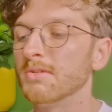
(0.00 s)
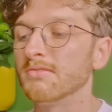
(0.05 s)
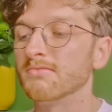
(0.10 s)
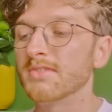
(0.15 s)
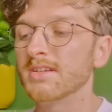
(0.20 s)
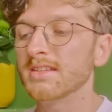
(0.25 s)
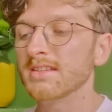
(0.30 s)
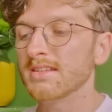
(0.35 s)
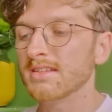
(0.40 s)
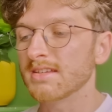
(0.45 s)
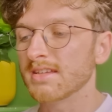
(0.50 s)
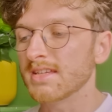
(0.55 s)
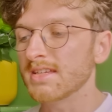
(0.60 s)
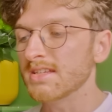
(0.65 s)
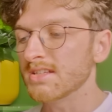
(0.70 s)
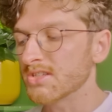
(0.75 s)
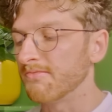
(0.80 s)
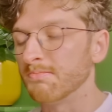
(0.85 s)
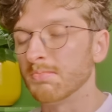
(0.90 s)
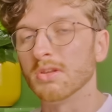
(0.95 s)
really,
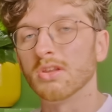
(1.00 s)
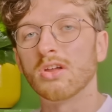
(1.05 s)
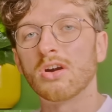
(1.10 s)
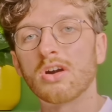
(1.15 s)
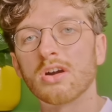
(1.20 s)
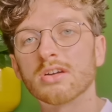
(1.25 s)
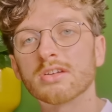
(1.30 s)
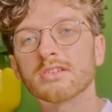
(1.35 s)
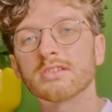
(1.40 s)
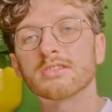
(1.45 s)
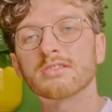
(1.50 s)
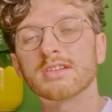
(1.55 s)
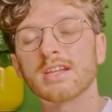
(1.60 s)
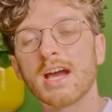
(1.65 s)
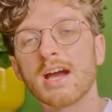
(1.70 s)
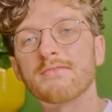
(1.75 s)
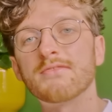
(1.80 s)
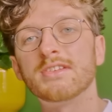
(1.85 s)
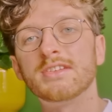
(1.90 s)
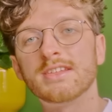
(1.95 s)
each block could
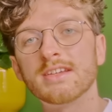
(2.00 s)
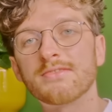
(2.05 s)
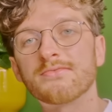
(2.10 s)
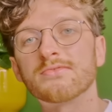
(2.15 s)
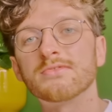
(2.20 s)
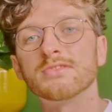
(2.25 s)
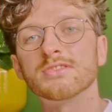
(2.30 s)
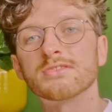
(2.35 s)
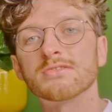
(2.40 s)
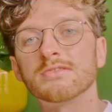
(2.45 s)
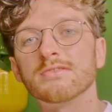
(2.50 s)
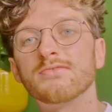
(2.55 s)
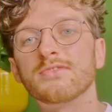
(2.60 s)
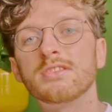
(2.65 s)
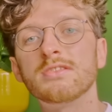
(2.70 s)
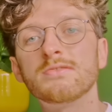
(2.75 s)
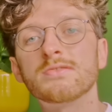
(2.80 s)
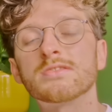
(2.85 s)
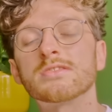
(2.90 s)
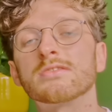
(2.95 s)
have a different sort of
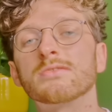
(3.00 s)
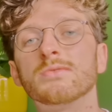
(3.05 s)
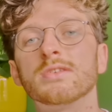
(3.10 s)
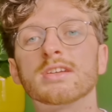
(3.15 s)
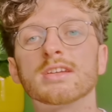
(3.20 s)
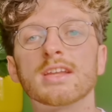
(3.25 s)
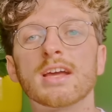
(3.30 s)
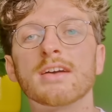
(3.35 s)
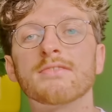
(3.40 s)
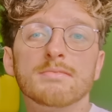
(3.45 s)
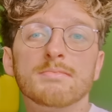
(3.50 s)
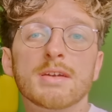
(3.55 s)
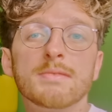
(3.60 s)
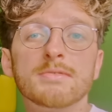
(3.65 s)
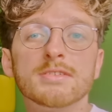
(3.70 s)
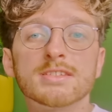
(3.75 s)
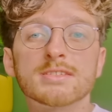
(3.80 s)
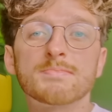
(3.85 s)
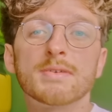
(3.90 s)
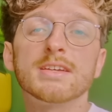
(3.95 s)
use. So we can have
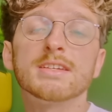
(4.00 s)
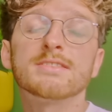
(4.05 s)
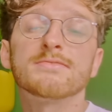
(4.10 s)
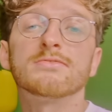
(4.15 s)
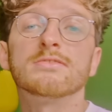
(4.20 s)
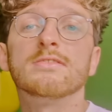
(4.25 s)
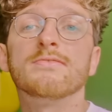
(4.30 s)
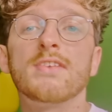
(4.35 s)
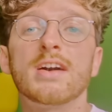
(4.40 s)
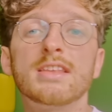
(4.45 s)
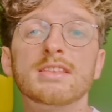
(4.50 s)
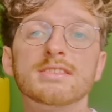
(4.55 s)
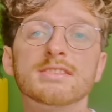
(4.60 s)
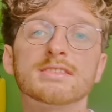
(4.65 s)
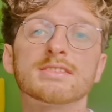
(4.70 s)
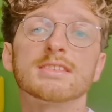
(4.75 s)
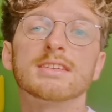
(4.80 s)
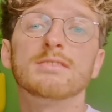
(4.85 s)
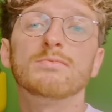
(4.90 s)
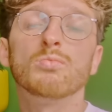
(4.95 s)
maybe a space for
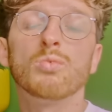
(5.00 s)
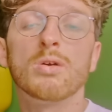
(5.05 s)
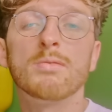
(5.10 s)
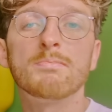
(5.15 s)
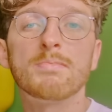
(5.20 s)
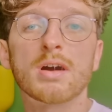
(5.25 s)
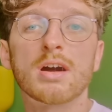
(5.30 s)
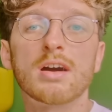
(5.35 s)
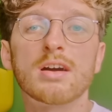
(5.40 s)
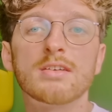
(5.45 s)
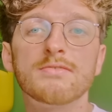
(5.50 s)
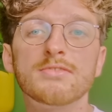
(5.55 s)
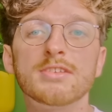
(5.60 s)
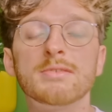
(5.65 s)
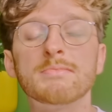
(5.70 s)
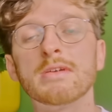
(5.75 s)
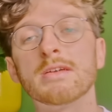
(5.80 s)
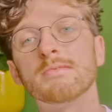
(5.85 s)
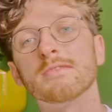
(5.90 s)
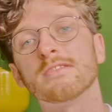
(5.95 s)
events in one part of
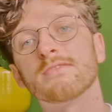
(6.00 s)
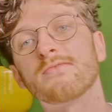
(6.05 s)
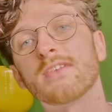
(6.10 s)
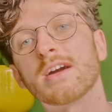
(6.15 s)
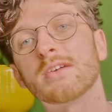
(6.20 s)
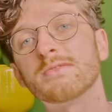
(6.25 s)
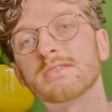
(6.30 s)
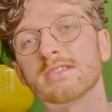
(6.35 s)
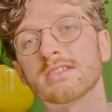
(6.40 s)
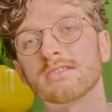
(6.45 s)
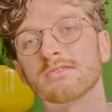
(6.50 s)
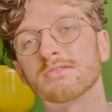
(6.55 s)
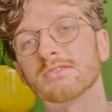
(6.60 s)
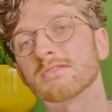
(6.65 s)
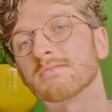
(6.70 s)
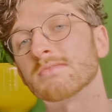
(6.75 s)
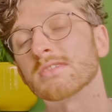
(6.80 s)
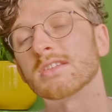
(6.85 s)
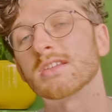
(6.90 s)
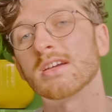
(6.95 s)
it, maybe a fountain or
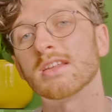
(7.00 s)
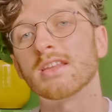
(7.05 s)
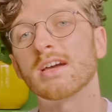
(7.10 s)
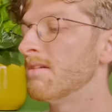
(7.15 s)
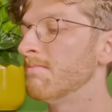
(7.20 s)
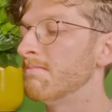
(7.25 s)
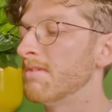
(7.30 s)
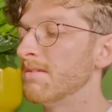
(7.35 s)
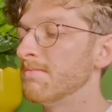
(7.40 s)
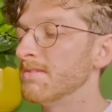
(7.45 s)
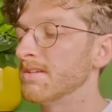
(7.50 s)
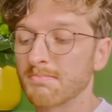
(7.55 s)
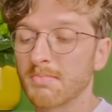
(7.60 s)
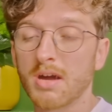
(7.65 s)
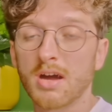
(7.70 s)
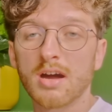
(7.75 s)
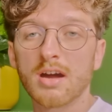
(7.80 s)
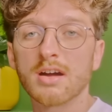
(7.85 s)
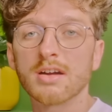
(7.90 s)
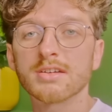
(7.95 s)
something like that, maybe
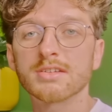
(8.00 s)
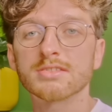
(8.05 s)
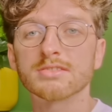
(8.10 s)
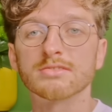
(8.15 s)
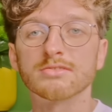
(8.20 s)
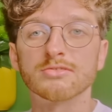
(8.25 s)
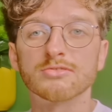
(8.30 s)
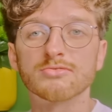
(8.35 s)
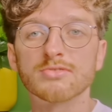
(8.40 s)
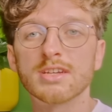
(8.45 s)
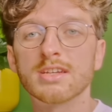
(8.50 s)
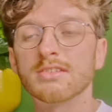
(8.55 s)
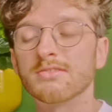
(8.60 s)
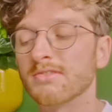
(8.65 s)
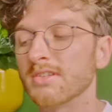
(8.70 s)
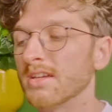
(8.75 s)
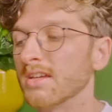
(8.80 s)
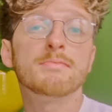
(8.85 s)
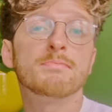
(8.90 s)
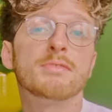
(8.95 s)
parks and greenery.